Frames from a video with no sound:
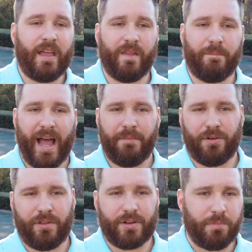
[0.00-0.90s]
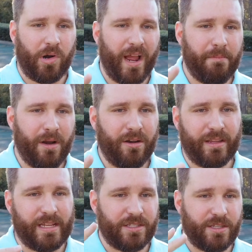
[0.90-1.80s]
In the Bible, there's
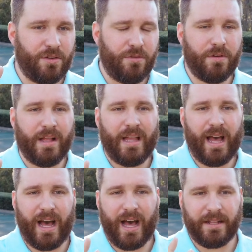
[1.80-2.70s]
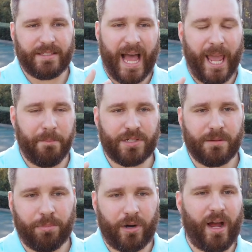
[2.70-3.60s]
primarily two uh, types
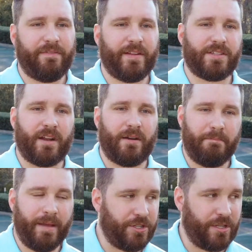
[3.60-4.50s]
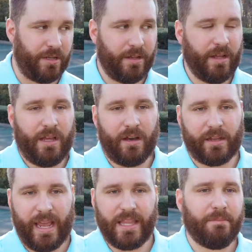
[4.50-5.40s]
of prophets that are mentioned,
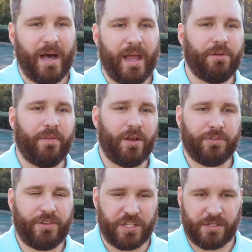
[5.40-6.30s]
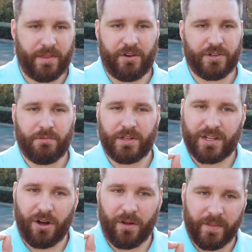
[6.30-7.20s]
okay, in the Bible, in the Old Testament. There's
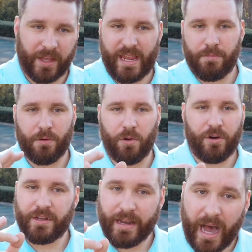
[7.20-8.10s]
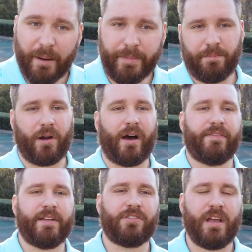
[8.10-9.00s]
what's called the Hebrew word knobby
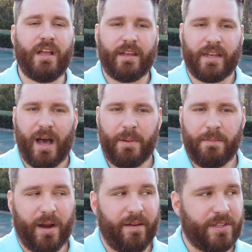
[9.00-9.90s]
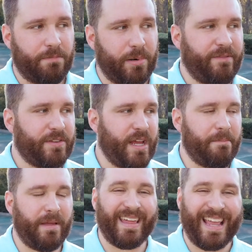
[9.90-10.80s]
prophets. Knobby prophets
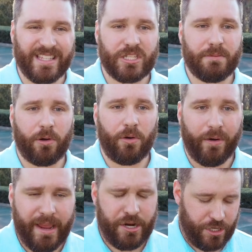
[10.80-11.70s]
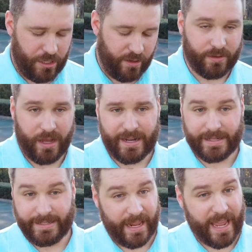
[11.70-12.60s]
prophesied by the inspiration of
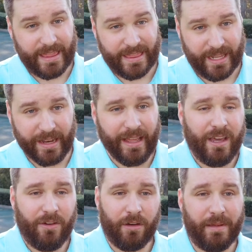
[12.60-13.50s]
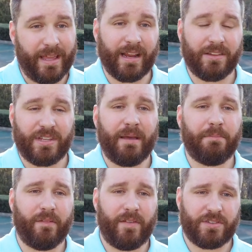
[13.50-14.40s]
God. Nathan would be an
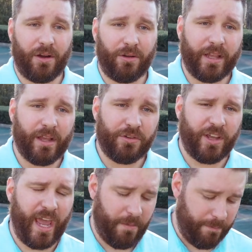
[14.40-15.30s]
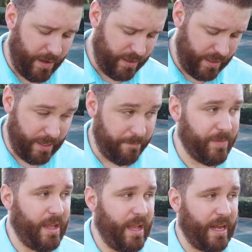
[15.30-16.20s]
example of this. The Holy Ghost came upon
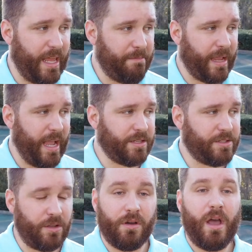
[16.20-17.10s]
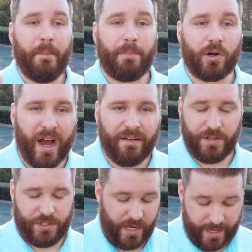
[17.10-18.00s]
him, and he began to
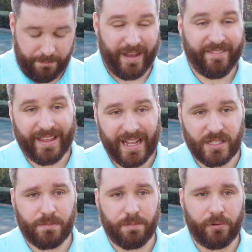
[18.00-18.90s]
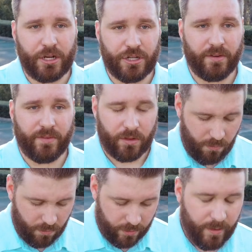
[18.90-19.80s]
prophesy by the inspiration of the
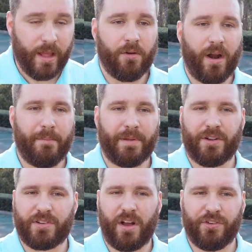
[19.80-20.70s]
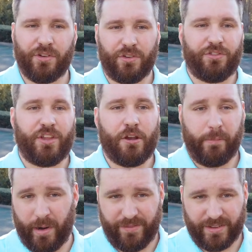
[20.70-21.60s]
Lord, right? But there's also seer
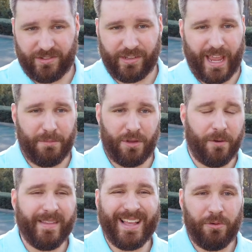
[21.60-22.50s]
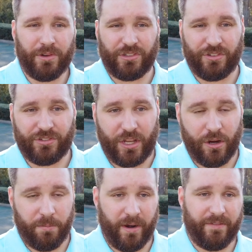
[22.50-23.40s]
prophets. Samuel was a
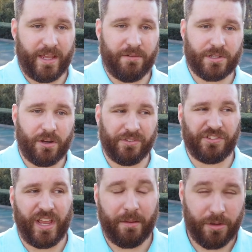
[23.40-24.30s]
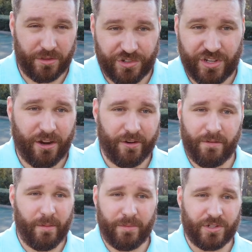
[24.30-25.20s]
seer prophet. He was called Samuel the seer.
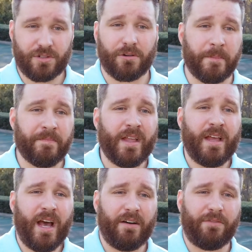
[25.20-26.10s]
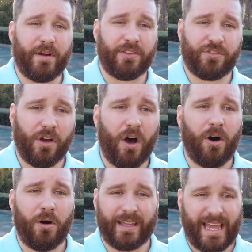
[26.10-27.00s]
You remember the story of when
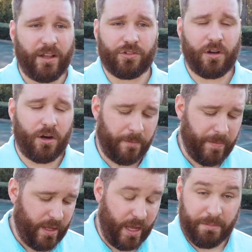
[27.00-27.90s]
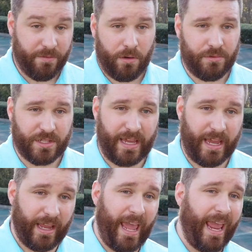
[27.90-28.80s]
Saul, King Saul, uh, before he was
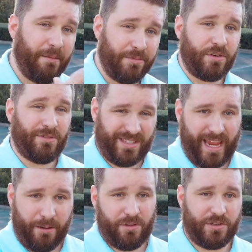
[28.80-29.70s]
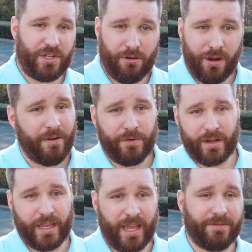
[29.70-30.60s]
king, came to Samuel the seer,
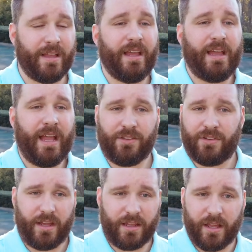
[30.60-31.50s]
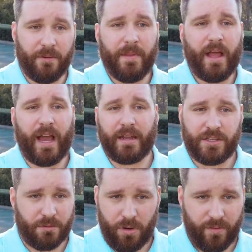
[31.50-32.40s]
offered a gift, and said, you know, I
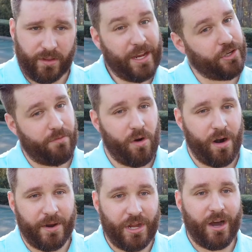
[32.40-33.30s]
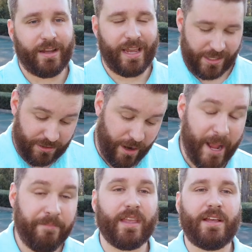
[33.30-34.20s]
need some revelation. Where are my donkeys,
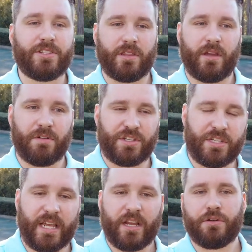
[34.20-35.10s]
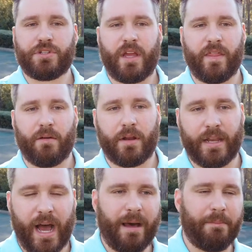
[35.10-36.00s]
right? So there were seers and there were
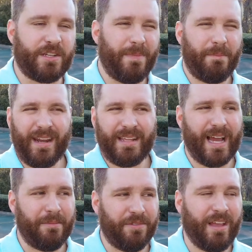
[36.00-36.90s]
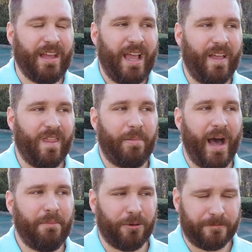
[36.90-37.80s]
nobbies. But many times in the
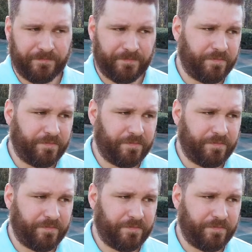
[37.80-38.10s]
Bible,